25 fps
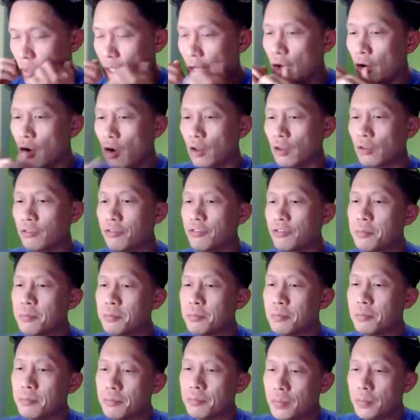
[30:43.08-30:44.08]
All of
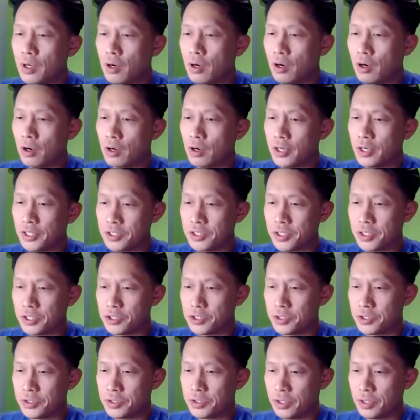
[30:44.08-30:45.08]
them are
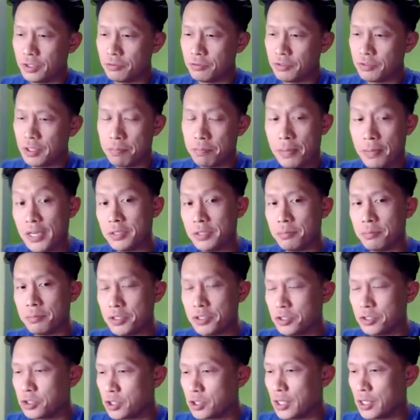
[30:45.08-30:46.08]
extensions of the base
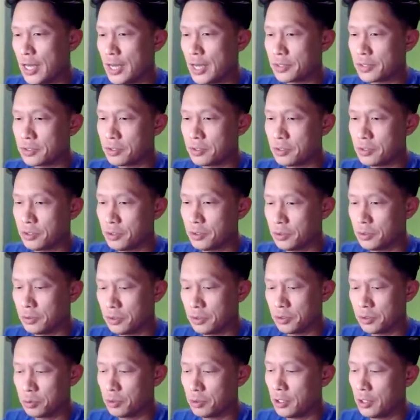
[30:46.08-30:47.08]
message class. So
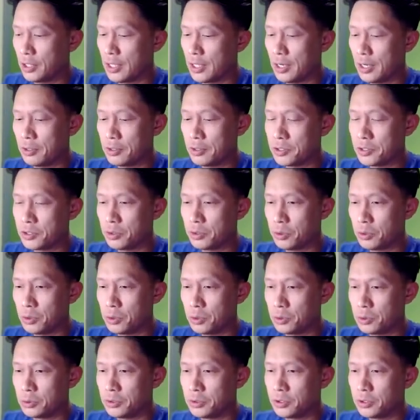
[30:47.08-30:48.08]
this will allow us to
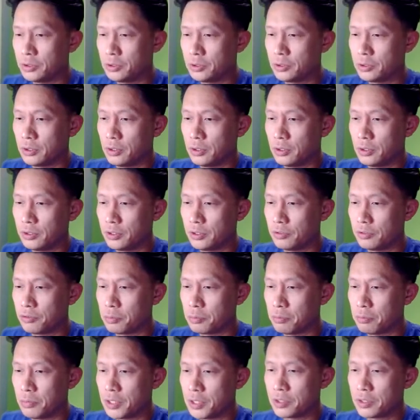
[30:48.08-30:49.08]
hold all the
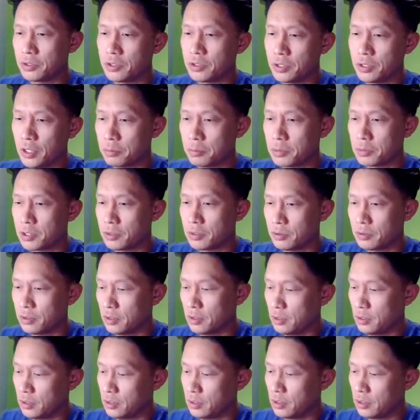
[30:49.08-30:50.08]
different message types.
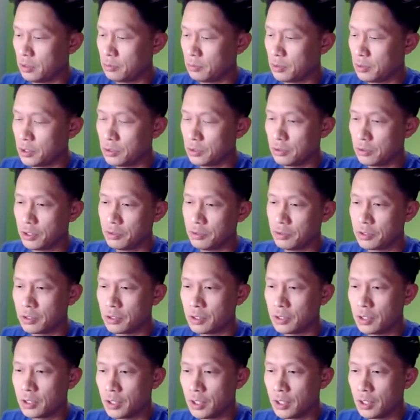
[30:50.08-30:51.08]
And we could even
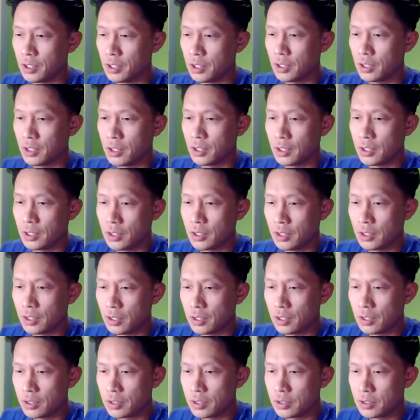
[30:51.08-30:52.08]

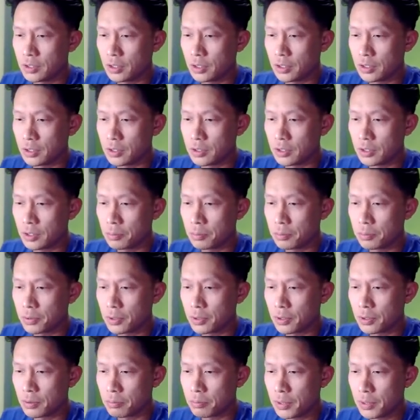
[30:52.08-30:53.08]
set this up.
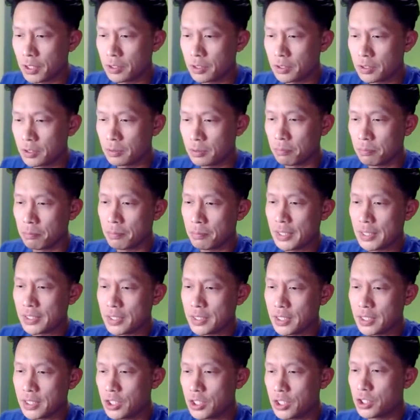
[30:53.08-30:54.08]
It's
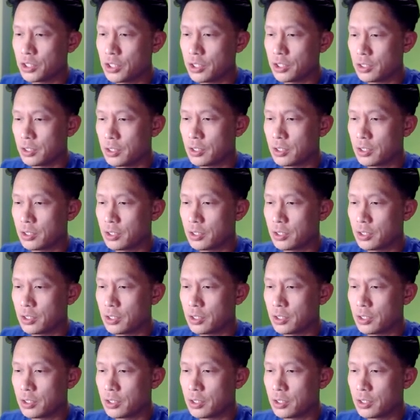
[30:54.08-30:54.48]
message.